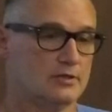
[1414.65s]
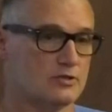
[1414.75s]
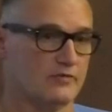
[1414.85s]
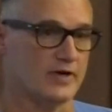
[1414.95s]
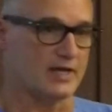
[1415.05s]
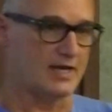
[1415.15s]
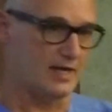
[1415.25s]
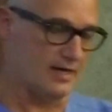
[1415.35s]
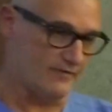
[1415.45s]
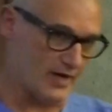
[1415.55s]
So
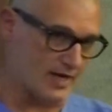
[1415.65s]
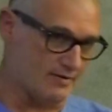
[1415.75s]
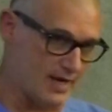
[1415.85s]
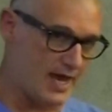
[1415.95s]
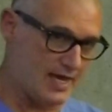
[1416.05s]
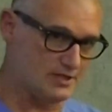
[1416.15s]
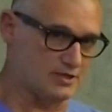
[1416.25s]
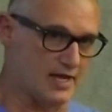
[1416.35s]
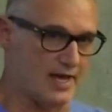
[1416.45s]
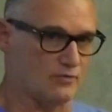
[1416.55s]
if I can
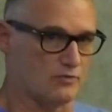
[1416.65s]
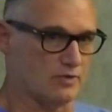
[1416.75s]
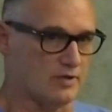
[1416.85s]
hedge that where